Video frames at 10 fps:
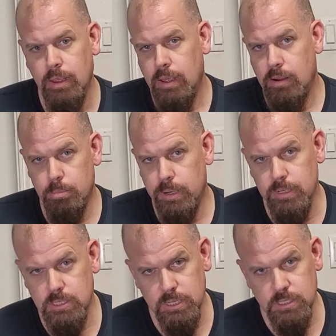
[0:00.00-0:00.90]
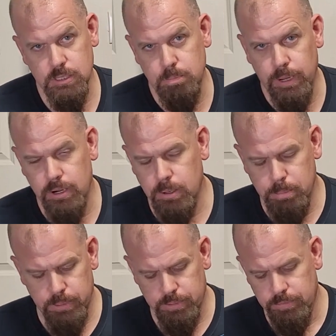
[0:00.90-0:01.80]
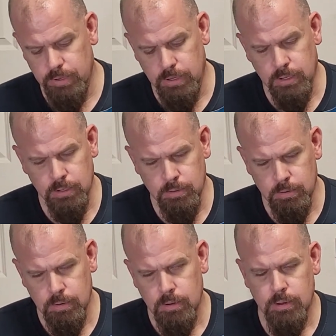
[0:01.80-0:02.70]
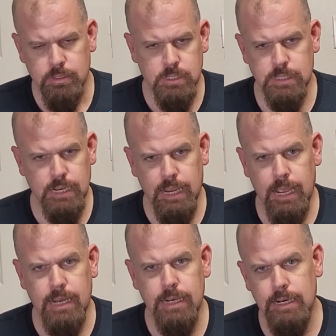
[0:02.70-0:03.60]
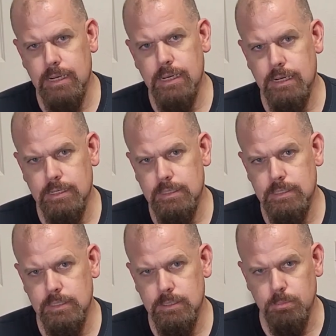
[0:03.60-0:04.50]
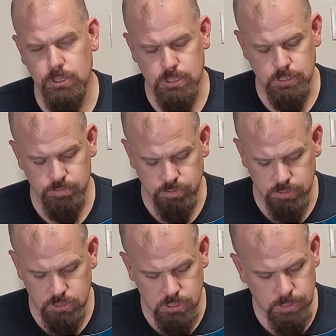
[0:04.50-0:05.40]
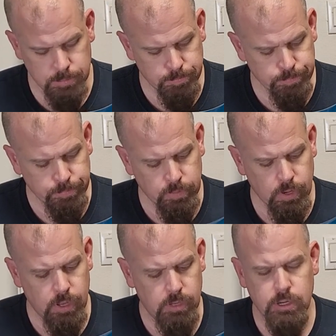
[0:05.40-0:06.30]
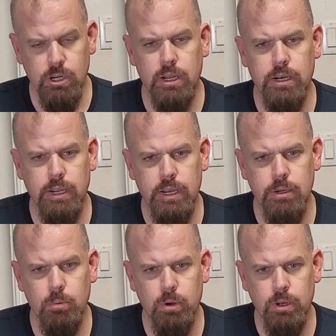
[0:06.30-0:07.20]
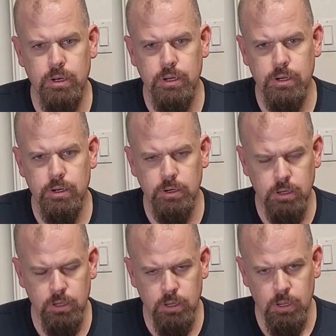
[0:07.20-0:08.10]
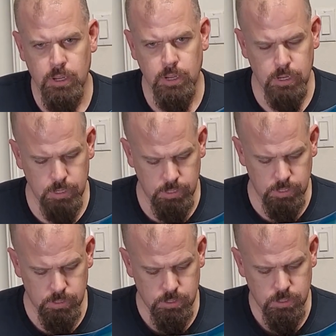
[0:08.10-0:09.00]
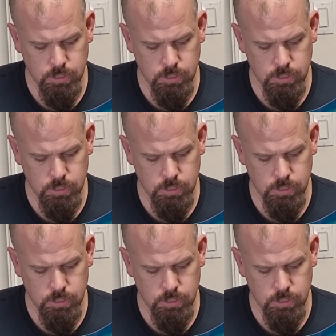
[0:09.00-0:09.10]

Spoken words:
Everybody says it's better, but since I had it, I don't see too much difference. And then you got an 81 here, and